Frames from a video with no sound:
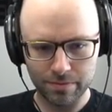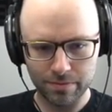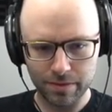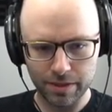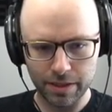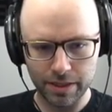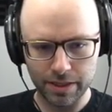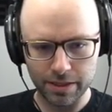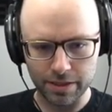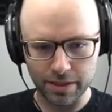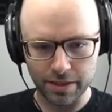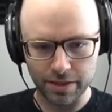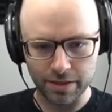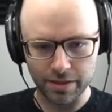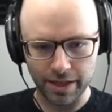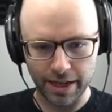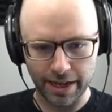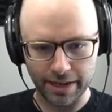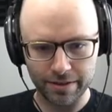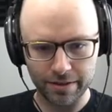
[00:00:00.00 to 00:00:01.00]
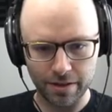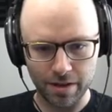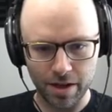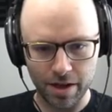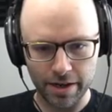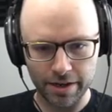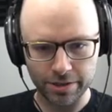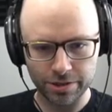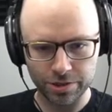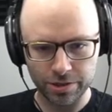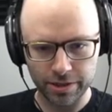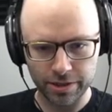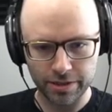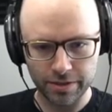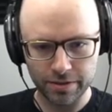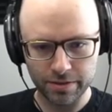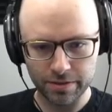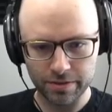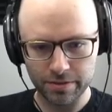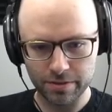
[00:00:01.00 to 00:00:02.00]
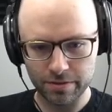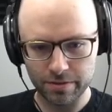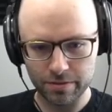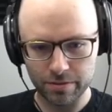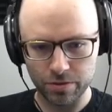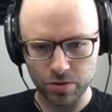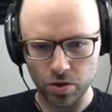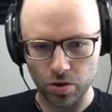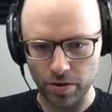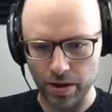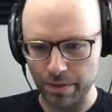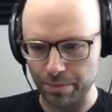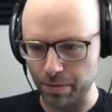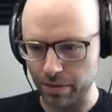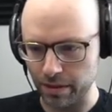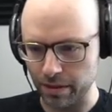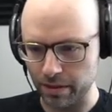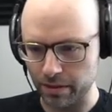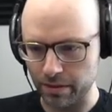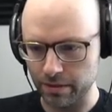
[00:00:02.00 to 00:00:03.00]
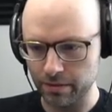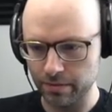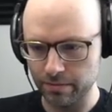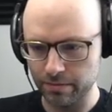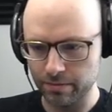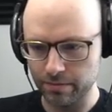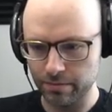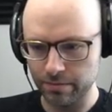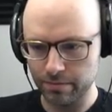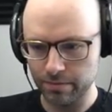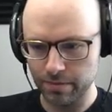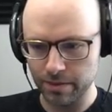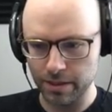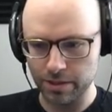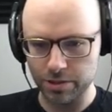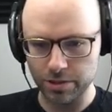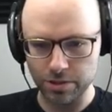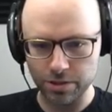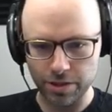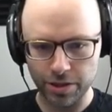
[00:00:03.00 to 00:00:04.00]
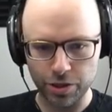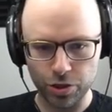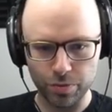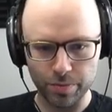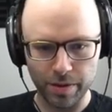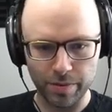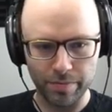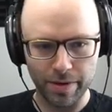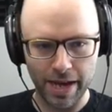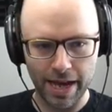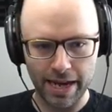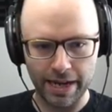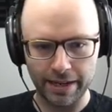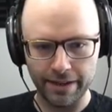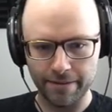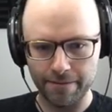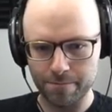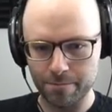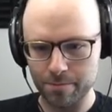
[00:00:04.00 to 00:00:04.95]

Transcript: You need to, like, honestly, grow up a little. This is the human body.